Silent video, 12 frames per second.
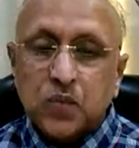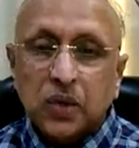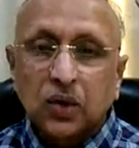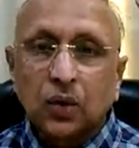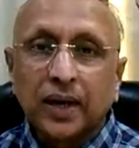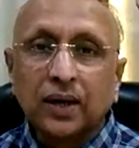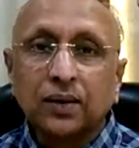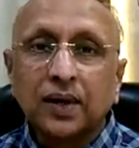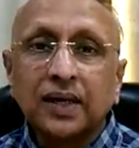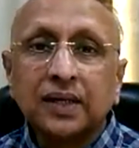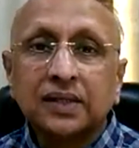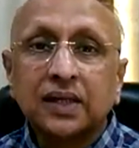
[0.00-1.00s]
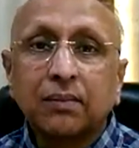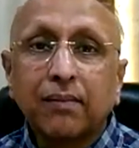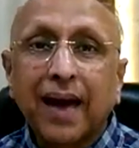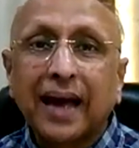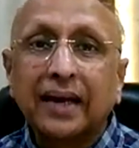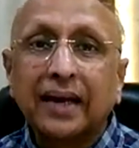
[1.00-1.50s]
So whenever he is in a
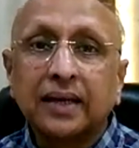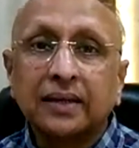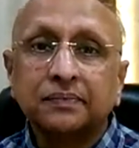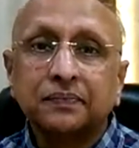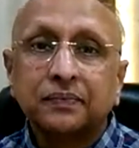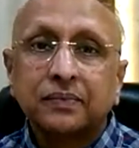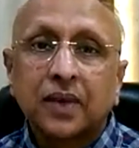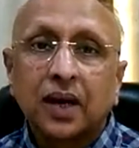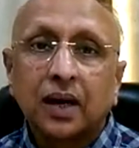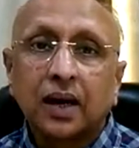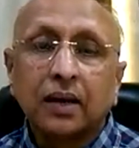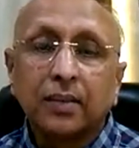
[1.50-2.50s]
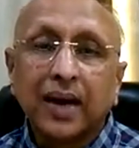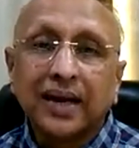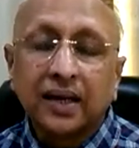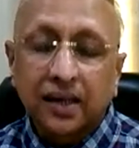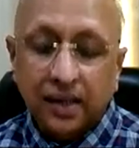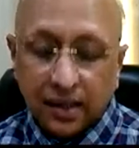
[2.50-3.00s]
mania, in a
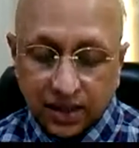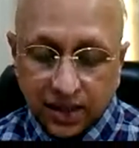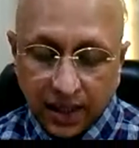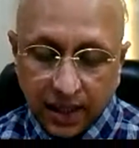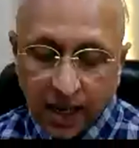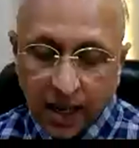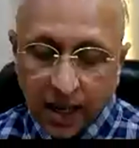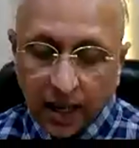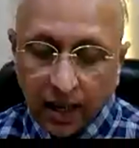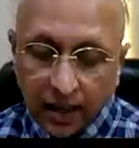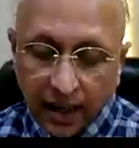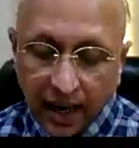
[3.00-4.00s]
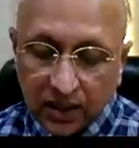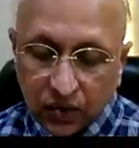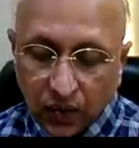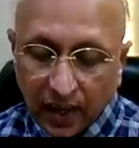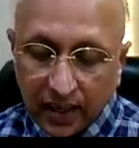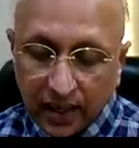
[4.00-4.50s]
maniacal state, he reacts
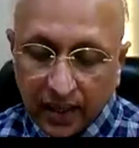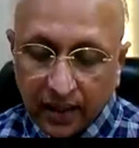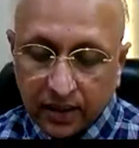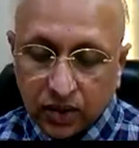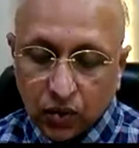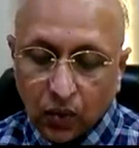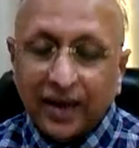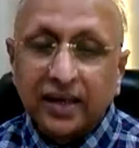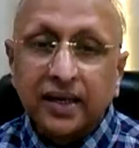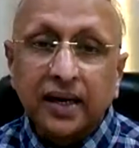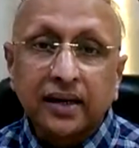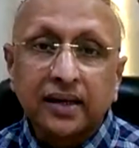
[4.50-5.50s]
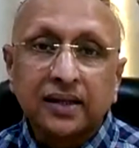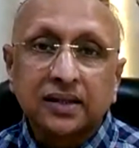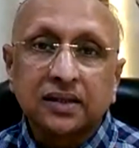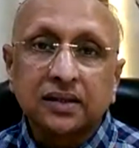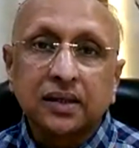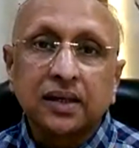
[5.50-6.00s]
wildly. So
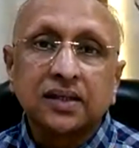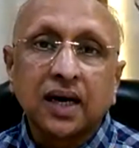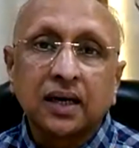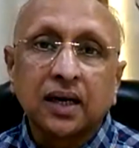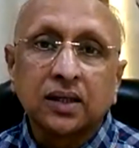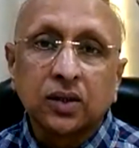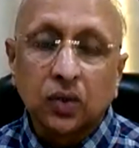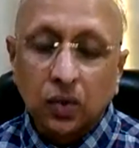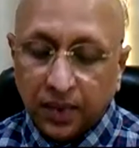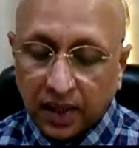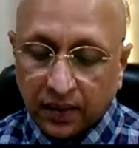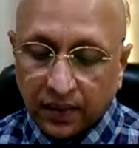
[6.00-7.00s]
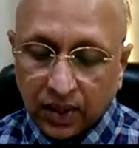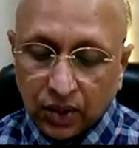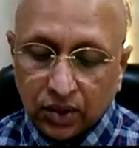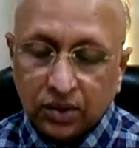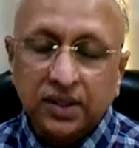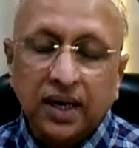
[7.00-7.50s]
wilderness is the another rubric where
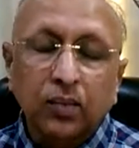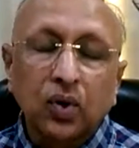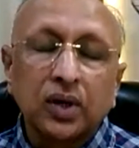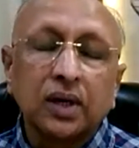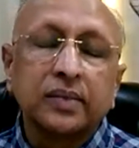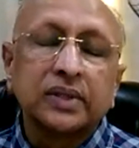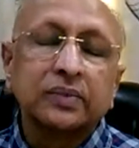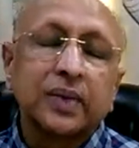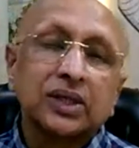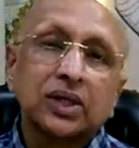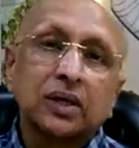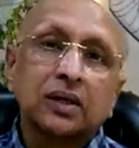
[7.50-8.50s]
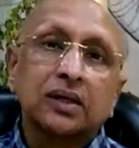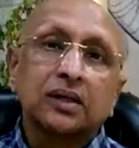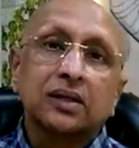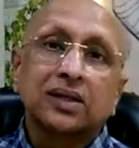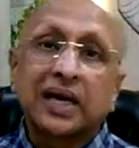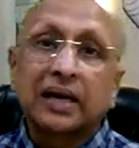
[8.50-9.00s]
stramonium is mentioned
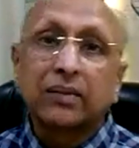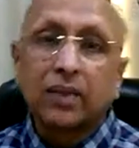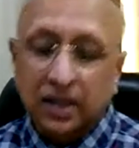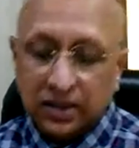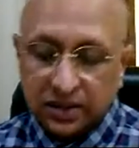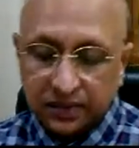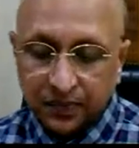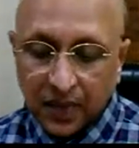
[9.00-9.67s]
3 marks.